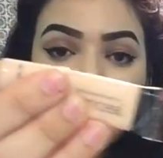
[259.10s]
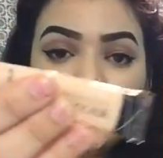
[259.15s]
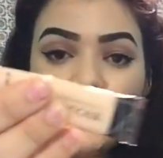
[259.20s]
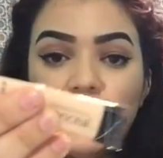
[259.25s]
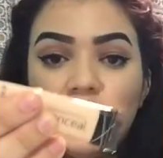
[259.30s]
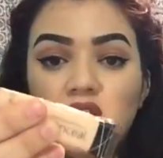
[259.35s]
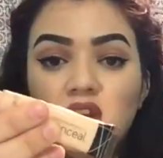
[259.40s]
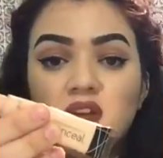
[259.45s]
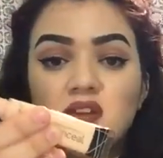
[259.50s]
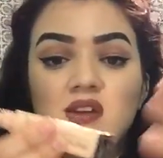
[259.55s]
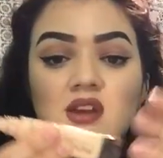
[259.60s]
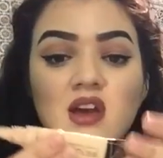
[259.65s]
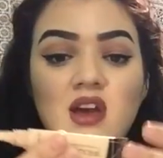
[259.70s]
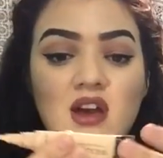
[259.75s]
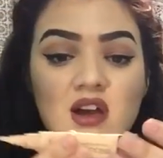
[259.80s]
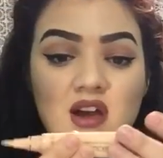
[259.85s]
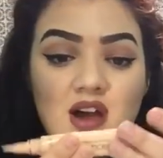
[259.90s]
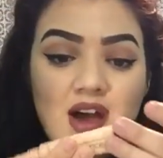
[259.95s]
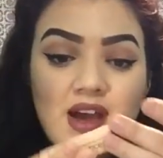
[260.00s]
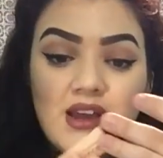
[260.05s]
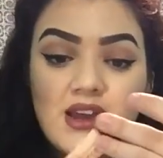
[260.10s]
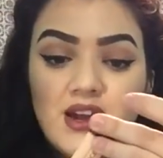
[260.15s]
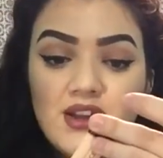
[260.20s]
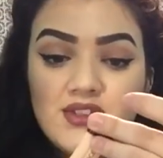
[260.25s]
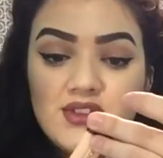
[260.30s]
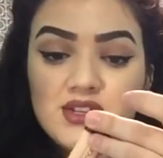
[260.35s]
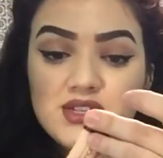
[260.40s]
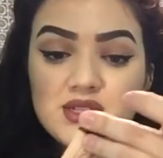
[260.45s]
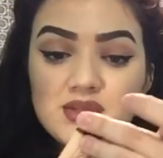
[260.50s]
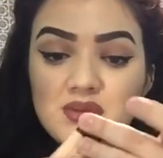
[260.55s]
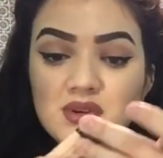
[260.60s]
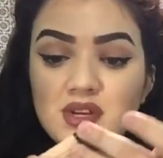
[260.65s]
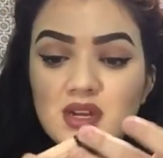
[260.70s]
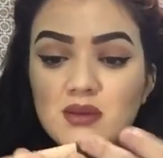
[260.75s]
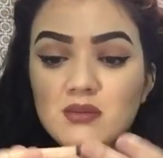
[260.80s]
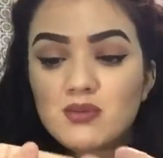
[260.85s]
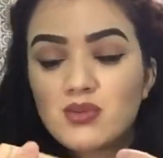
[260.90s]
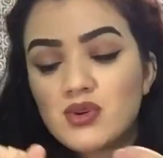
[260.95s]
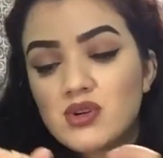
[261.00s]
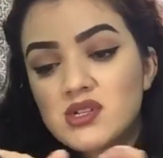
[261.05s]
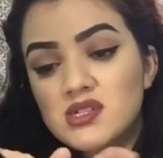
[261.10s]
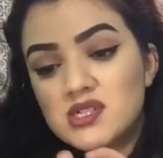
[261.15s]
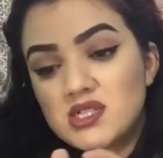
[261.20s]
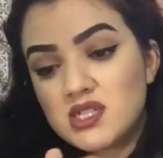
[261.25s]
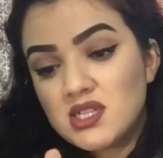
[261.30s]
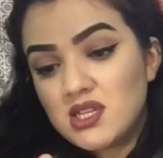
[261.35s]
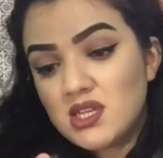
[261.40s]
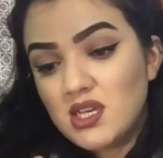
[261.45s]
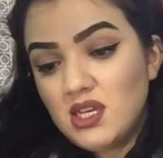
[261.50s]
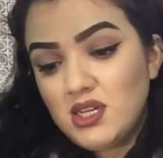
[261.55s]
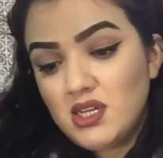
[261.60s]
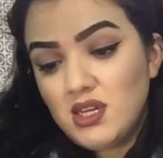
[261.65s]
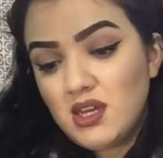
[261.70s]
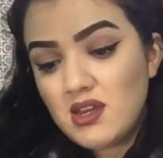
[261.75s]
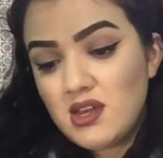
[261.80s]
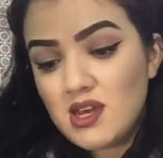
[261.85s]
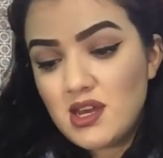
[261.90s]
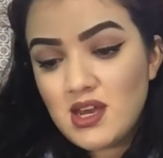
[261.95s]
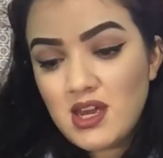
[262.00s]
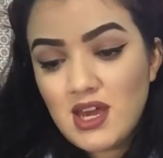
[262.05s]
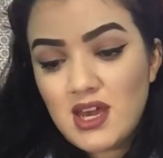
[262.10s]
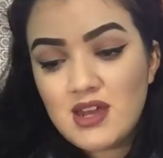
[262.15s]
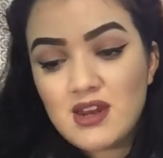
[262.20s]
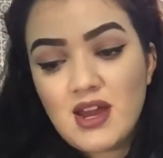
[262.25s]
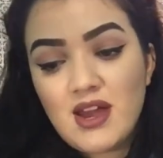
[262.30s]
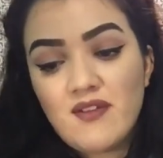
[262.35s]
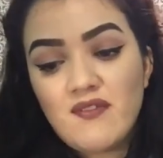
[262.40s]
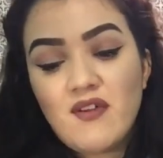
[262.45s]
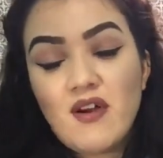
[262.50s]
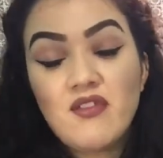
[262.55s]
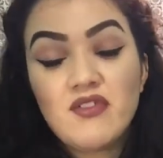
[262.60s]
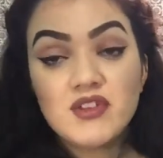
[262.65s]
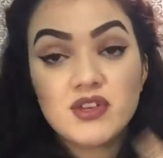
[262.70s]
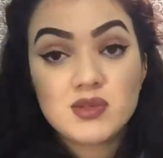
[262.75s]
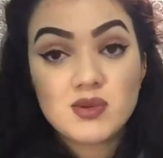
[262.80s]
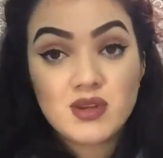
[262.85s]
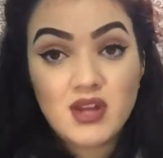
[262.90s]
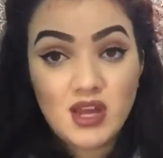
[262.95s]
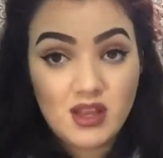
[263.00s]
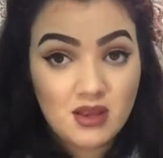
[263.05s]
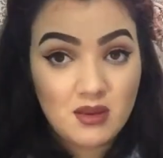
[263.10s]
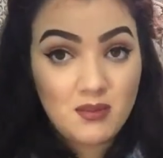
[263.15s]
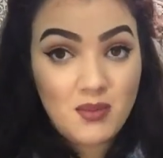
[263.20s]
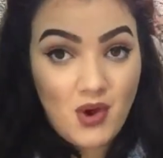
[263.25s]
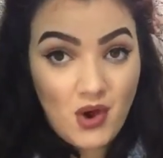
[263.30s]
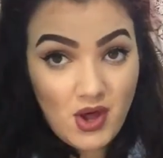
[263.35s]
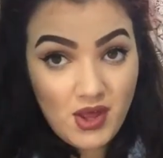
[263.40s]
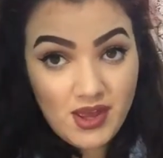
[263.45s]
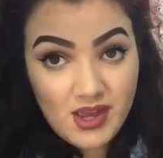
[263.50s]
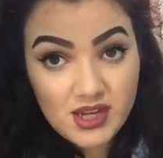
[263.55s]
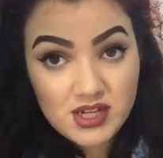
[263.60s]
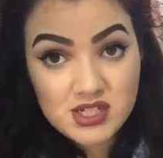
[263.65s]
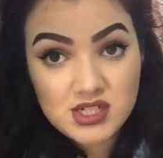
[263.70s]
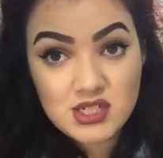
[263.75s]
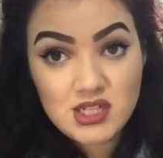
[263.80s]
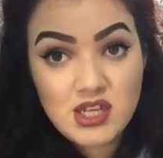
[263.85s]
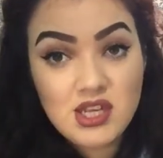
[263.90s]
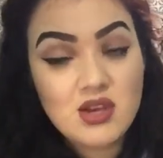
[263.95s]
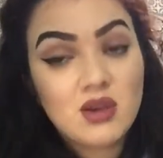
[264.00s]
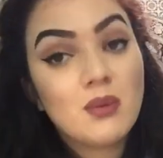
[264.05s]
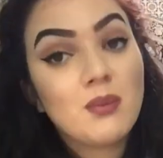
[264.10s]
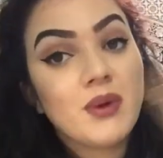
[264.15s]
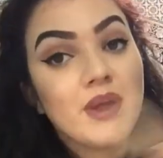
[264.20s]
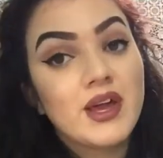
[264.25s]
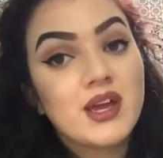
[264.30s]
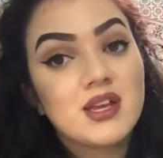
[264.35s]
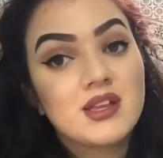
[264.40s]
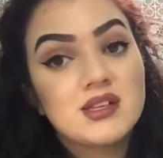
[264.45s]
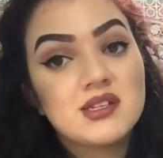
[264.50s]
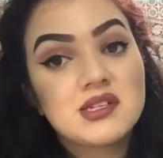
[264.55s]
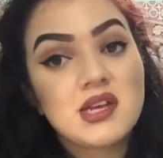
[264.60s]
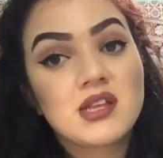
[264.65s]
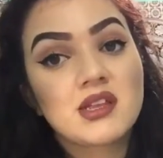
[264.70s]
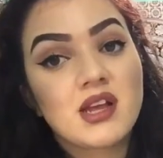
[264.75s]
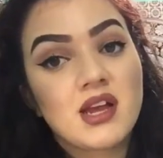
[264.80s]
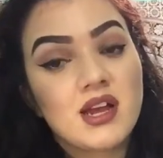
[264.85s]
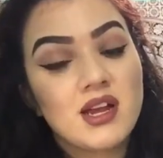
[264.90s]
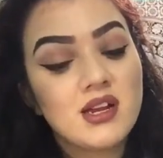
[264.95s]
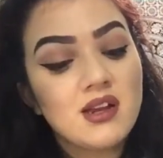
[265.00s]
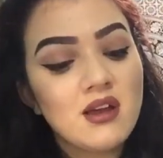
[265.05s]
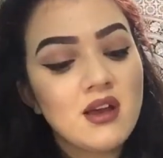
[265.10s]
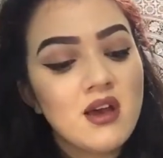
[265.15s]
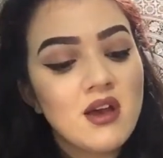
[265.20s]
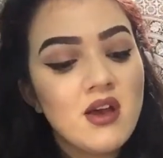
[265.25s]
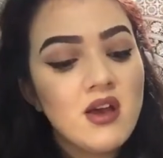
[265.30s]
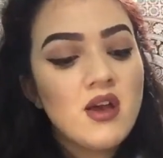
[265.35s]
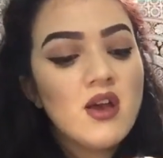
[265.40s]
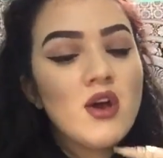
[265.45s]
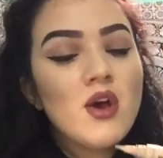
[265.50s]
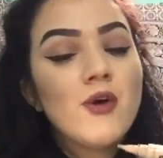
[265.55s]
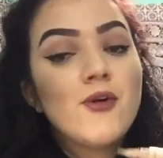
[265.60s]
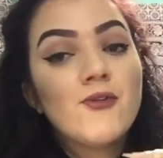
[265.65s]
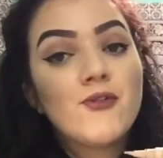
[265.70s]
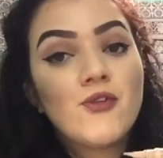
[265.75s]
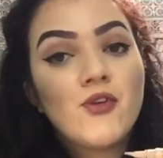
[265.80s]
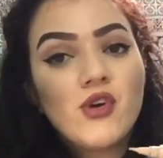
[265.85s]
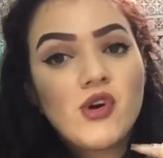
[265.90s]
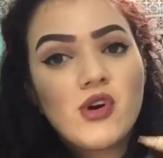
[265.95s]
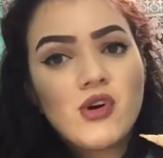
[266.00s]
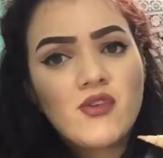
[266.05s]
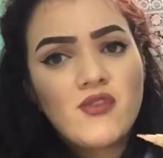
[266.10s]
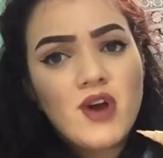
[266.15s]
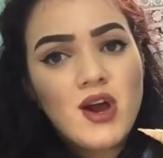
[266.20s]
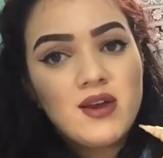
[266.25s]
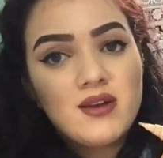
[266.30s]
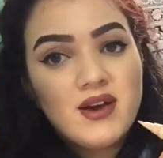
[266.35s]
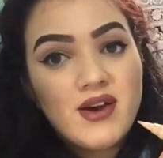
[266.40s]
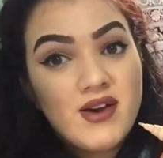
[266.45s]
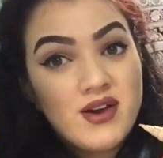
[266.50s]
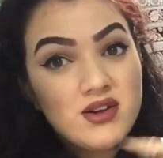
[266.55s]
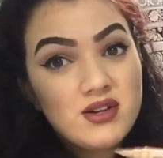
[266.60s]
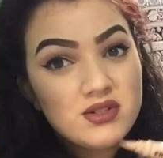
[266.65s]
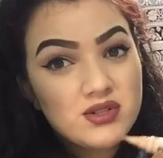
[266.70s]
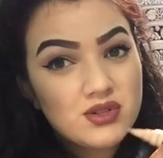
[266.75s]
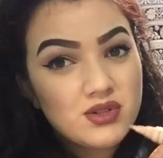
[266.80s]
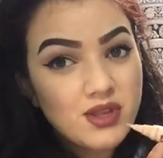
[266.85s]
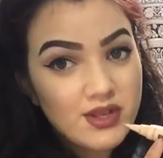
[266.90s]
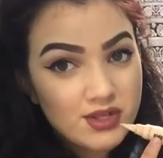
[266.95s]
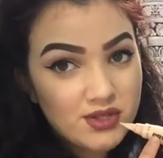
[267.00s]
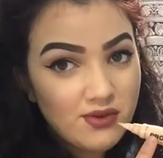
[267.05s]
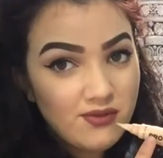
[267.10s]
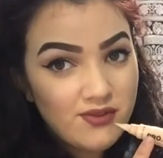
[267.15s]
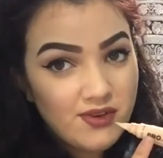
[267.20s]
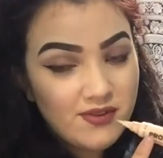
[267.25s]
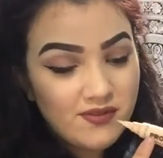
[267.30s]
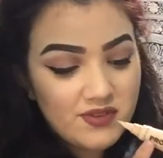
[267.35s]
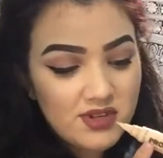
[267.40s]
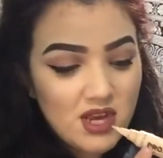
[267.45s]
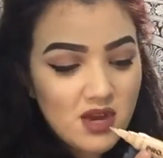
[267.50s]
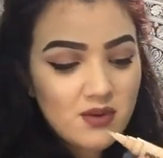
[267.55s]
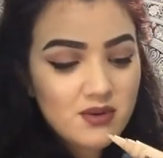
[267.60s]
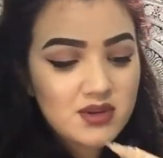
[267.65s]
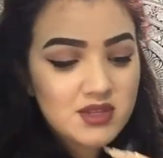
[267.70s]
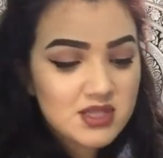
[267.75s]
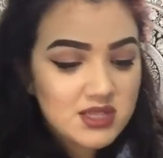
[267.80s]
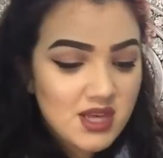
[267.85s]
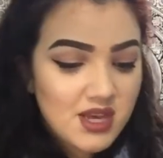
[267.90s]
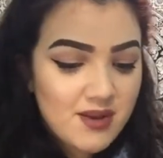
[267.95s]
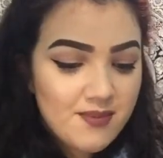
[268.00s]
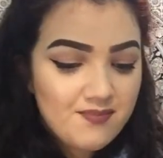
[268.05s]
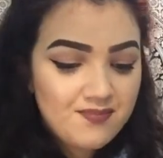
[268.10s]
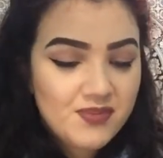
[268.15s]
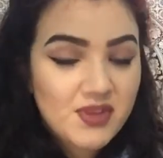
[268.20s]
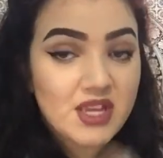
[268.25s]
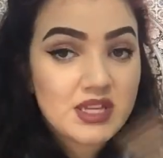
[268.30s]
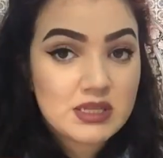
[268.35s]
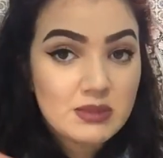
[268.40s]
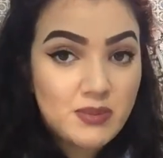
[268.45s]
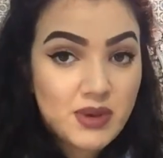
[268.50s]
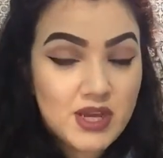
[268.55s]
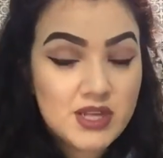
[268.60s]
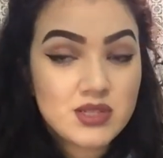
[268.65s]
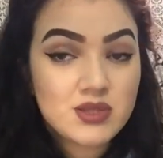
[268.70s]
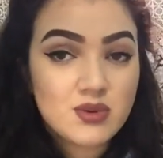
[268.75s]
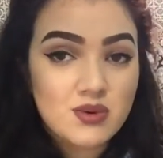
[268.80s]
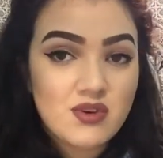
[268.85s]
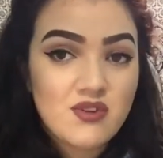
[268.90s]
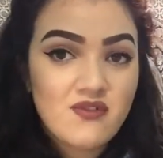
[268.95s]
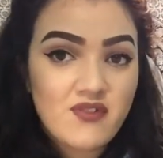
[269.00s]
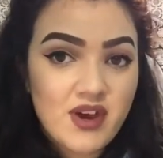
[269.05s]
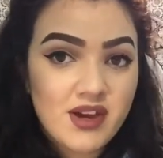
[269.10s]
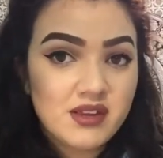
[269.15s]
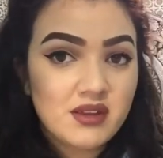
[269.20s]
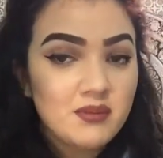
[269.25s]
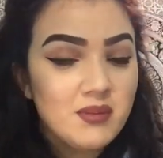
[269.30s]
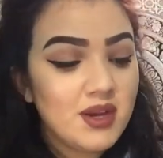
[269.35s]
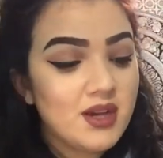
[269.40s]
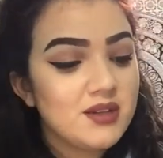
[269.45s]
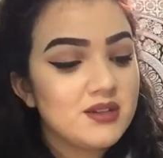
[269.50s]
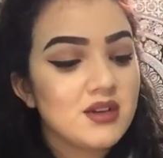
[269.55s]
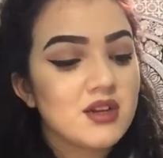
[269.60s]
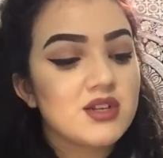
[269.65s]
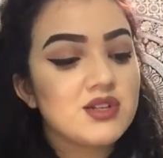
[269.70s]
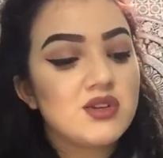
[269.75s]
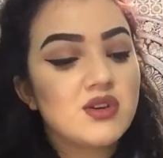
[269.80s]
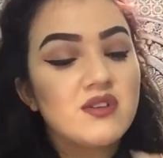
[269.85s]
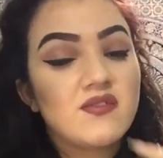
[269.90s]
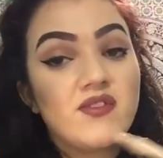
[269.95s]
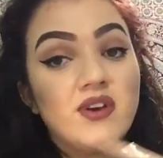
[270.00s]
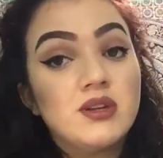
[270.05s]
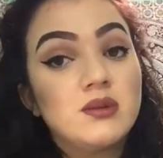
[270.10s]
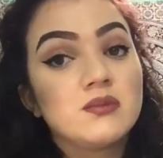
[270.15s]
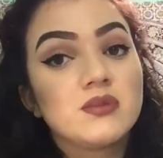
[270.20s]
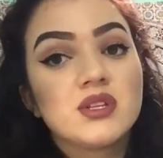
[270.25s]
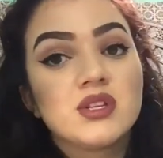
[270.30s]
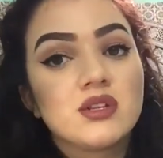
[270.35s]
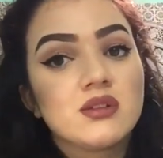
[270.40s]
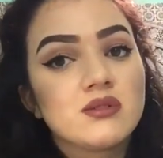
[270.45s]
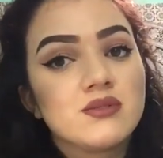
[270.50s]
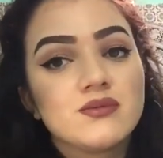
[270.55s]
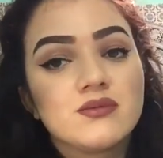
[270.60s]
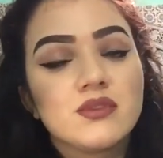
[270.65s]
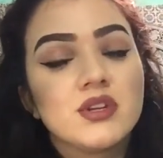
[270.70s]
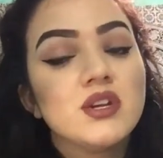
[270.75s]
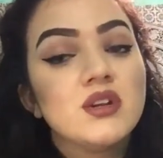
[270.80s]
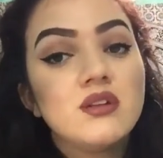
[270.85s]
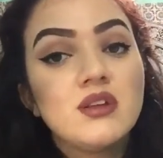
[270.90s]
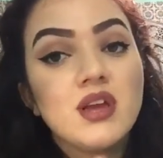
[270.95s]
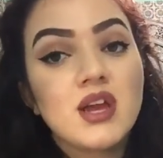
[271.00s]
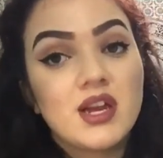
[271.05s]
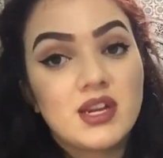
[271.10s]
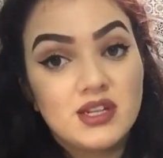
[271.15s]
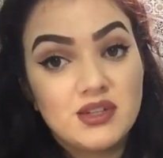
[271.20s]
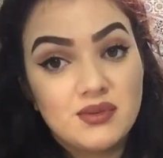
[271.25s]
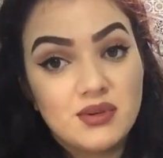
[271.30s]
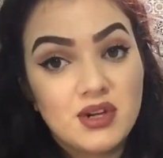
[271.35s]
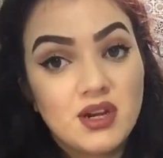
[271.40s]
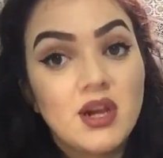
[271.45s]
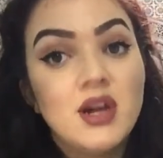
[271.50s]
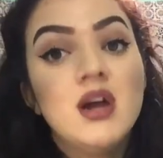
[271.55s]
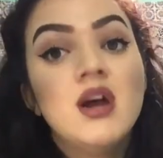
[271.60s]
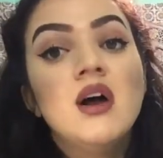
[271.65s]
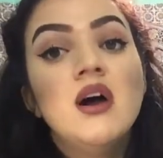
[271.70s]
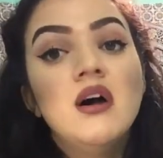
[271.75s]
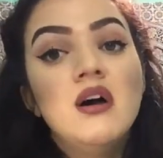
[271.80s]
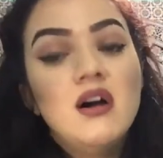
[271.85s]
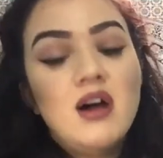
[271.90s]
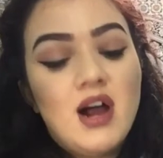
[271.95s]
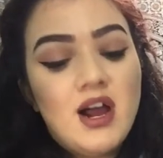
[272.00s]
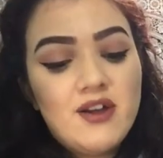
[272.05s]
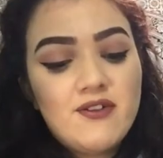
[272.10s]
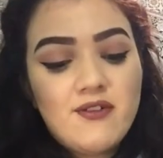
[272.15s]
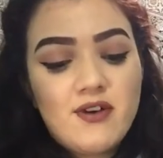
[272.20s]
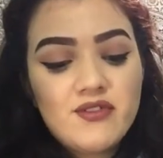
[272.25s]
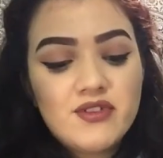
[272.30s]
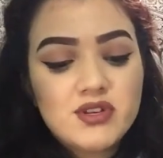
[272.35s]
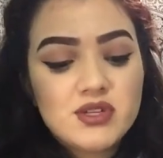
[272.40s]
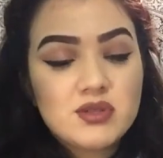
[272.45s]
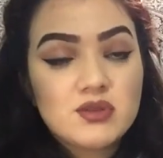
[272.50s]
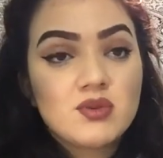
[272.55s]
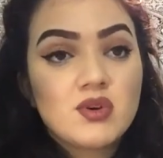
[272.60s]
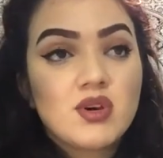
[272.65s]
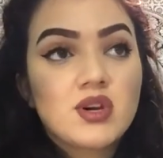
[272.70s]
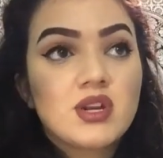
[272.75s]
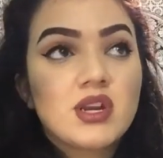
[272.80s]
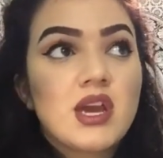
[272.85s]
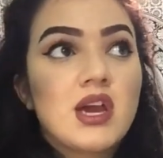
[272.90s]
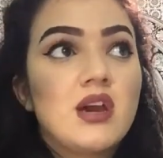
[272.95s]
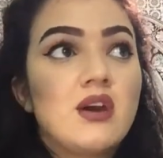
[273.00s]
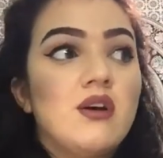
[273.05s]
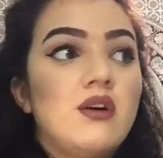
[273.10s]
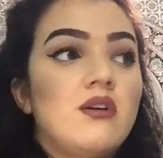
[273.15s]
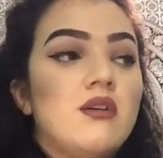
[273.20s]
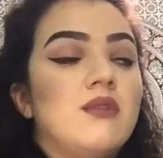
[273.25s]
the end. I got this one in porcelain, and I found this one at the mall. Actually, you can probably get these online for $5 or like $2.50, I want to say. It depends where you find them at, because you can find them literally anywhere. I found this one at